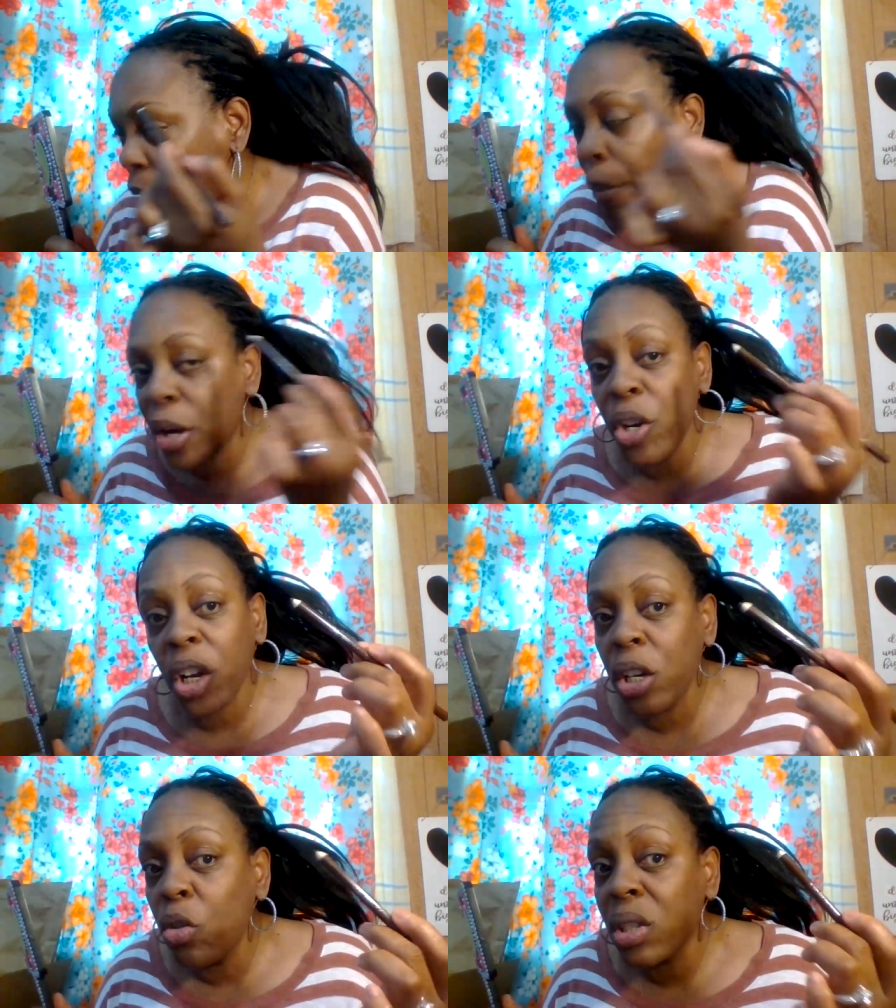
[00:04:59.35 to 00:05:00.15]
but you
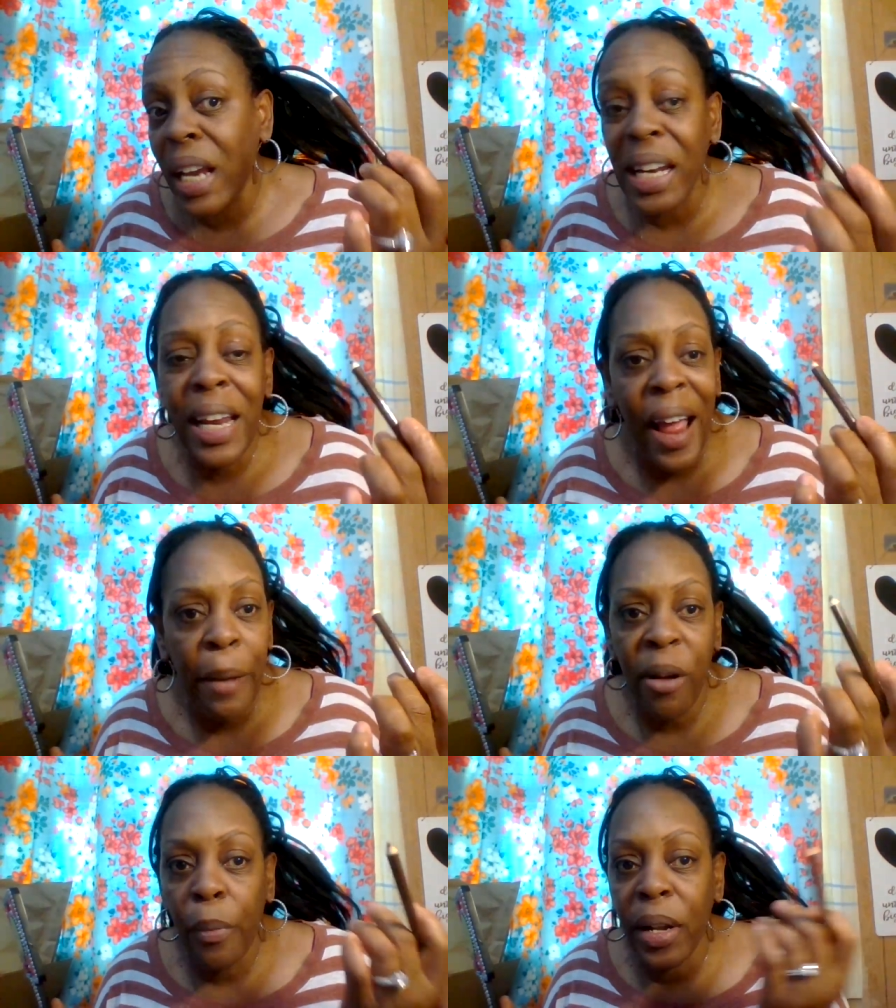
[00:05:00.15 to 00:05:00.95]
can use any
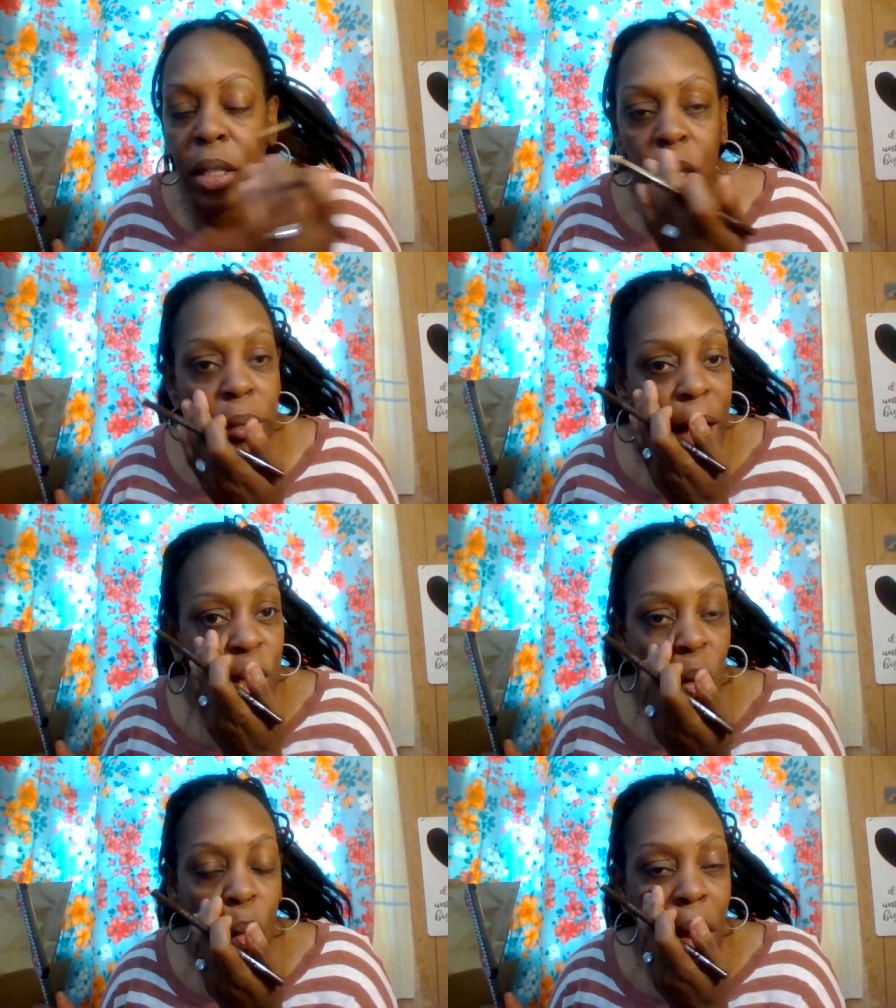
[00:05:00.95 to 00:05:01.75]
eyebrow pencil
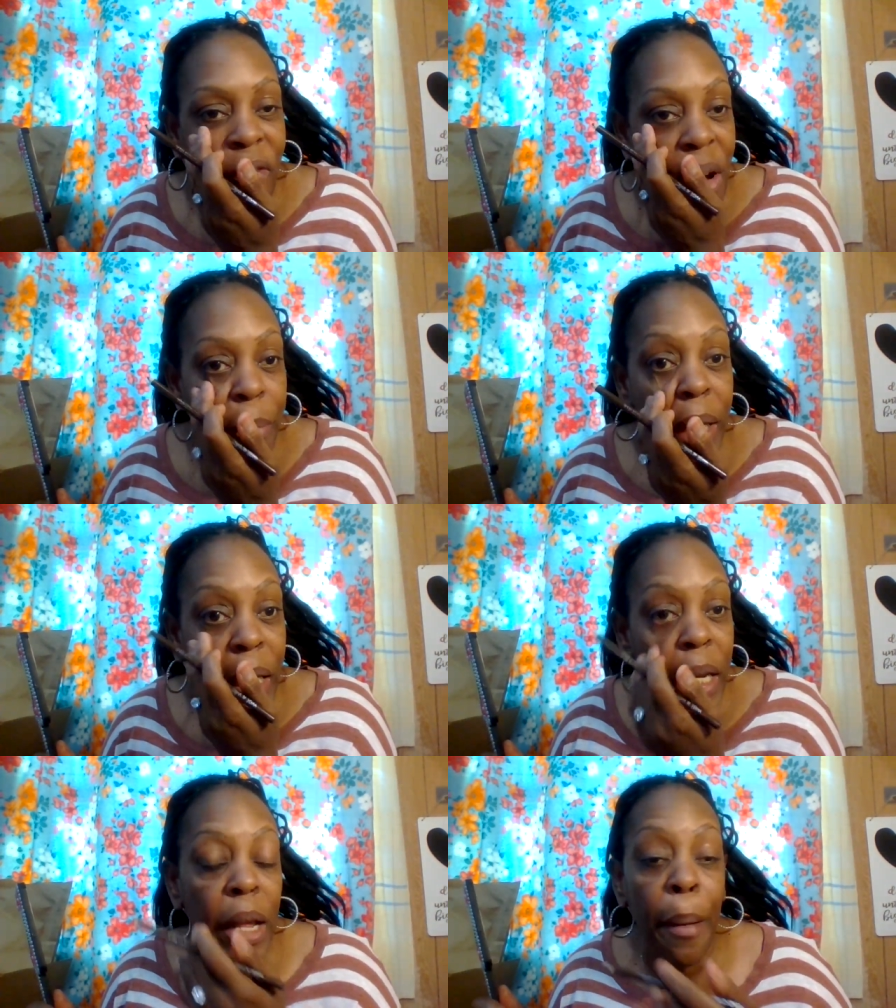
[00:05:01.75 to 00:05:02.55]
that you want from
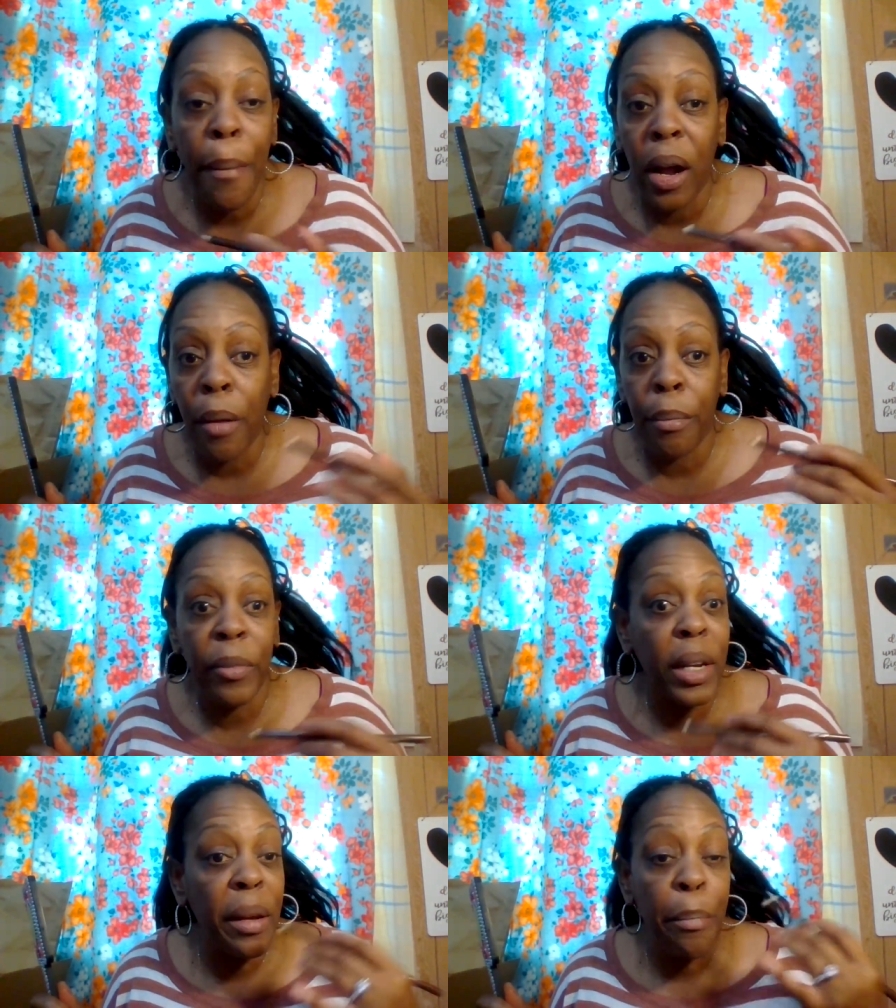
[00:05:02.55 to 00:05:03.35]
any um, any